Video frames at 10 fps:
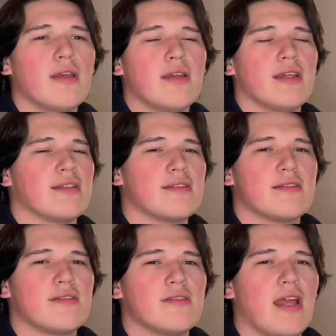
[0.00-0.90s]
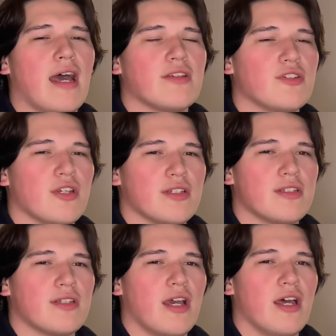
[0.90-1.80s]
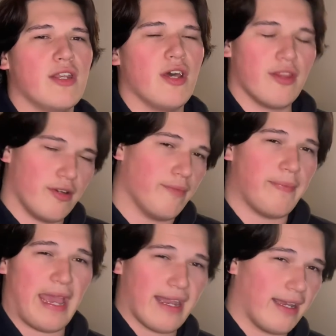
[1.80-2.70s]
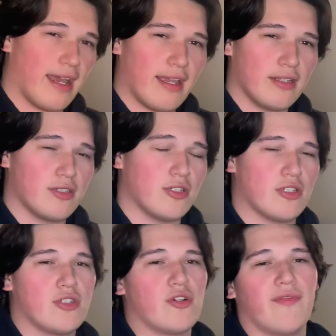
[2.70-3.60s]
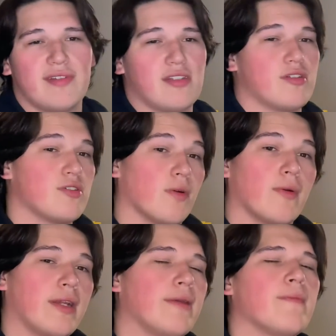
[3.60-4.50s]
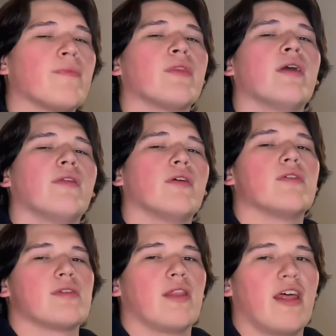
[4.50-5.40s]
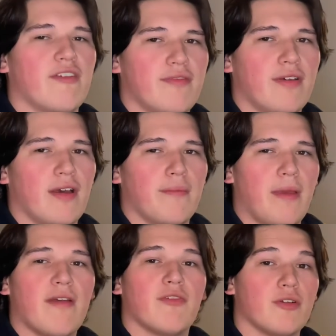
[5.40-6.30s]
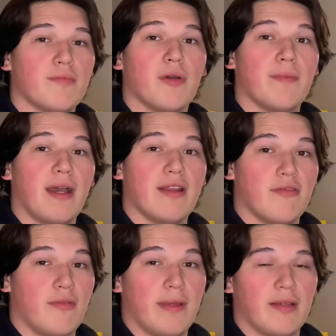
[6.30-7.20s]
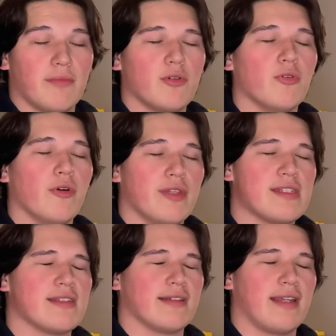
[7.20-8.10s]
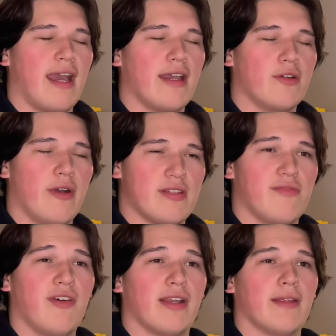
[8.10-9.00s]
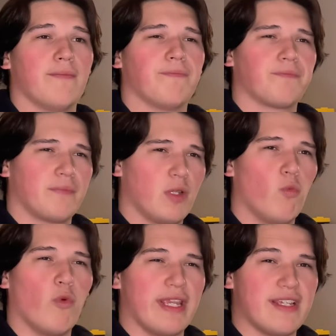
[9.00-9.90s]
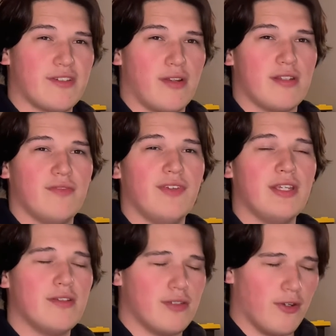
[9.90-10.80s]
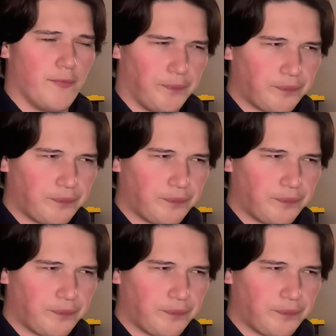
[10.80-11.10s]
It's not just another bad guy to just service the story. There's a lot of effort put behind him to make him cool. And this is a guy who has fucking wings on his feet, so